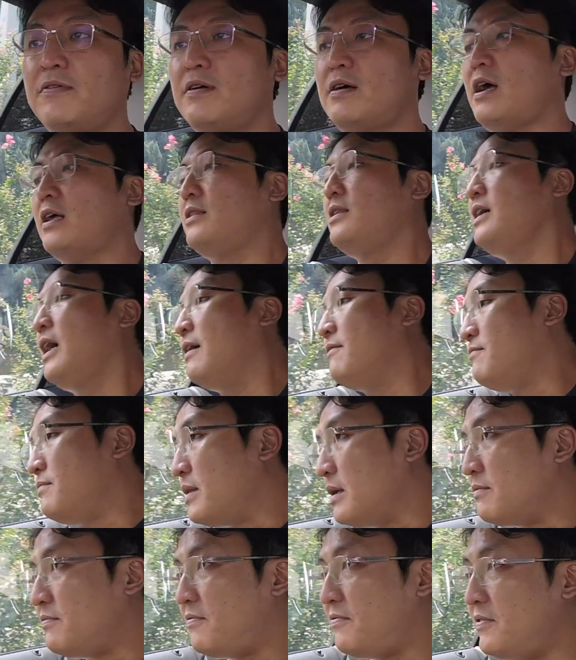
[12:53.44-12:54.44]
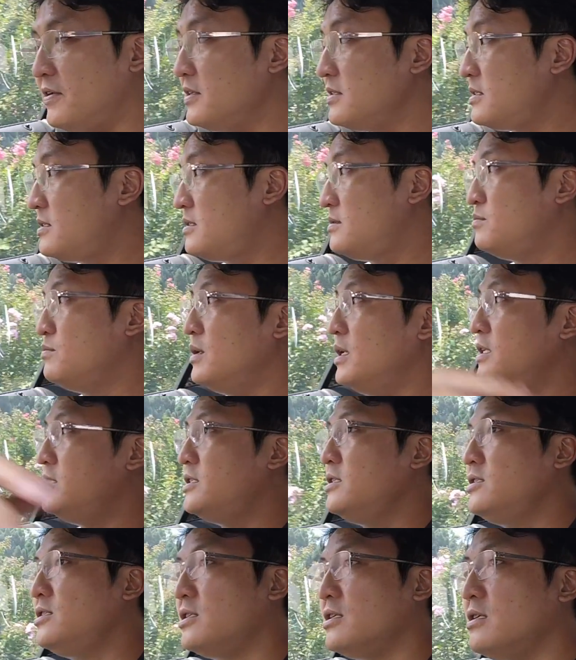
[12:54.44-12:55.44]
think I'm the first
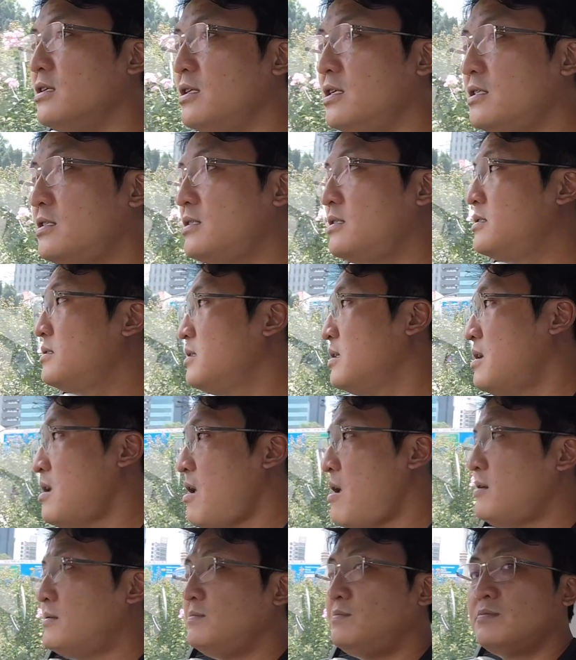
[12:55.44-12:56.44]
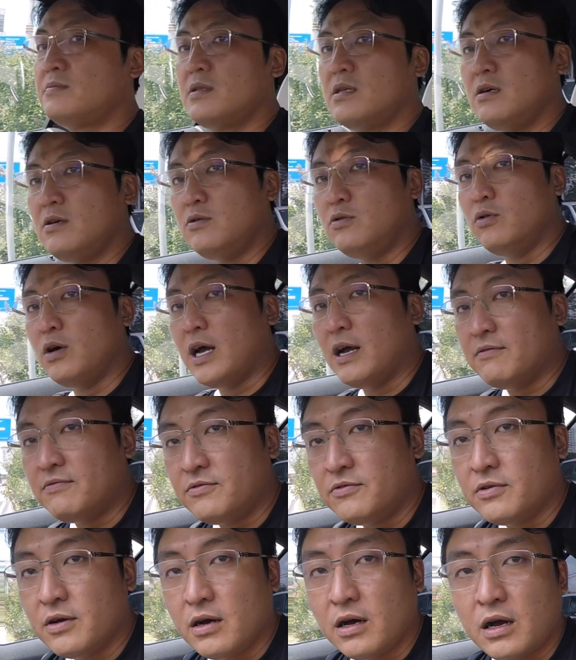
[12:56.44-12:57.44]
Malaysian journalist
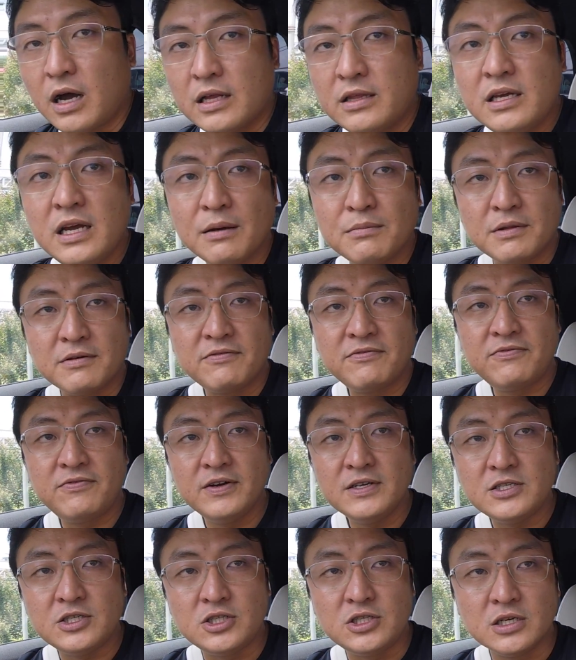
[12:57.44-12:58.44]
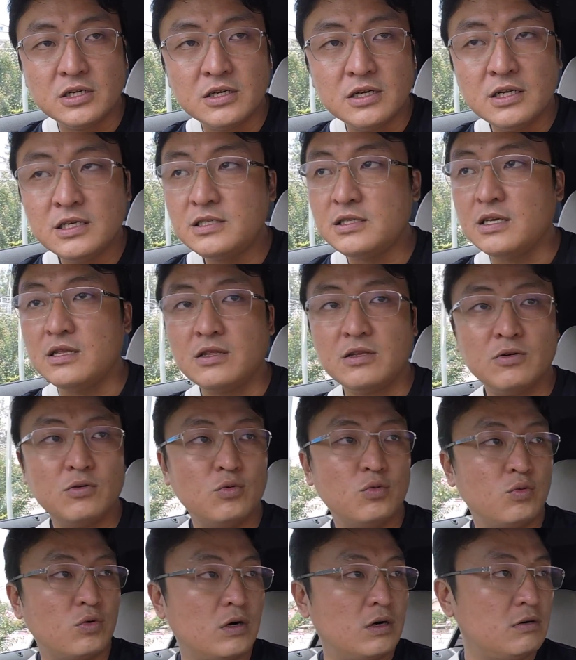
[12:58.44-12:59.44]
I'm the first journalist in the
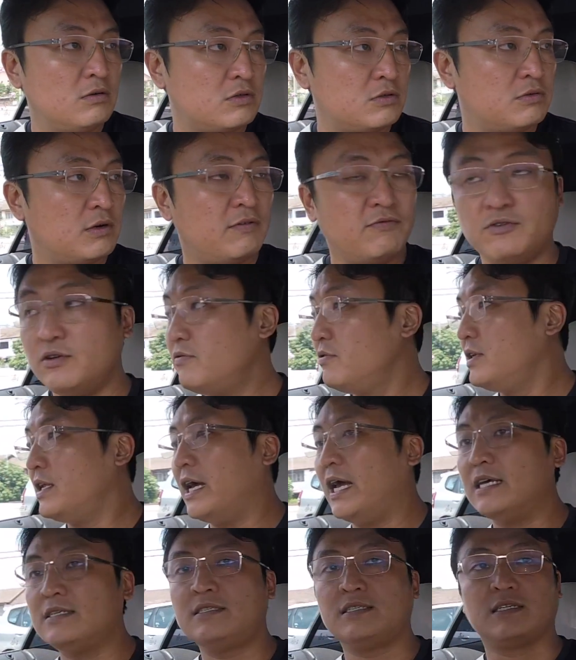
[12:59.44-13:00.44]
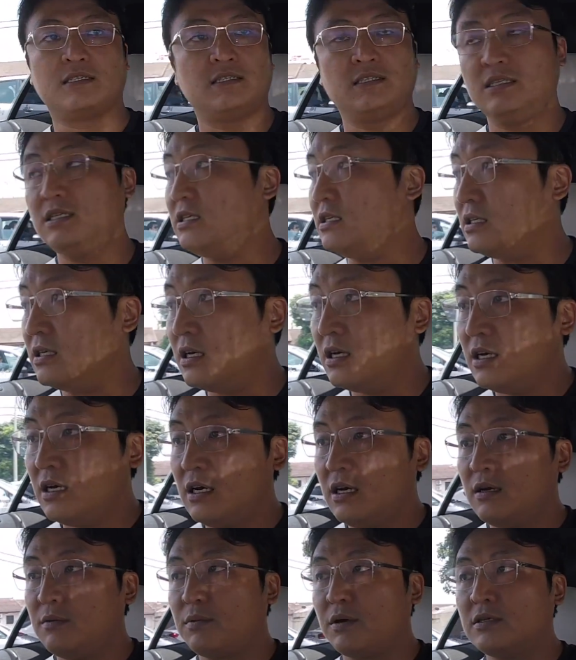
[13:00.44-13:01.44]
world to have driven the S60,
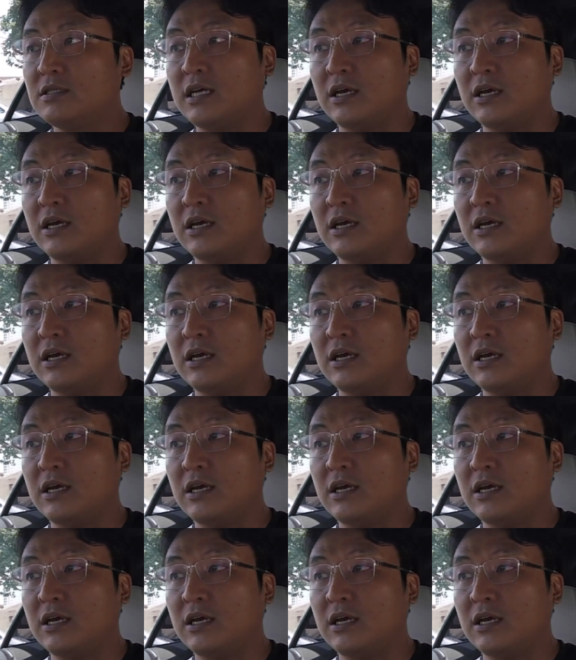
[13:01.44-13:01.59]
because I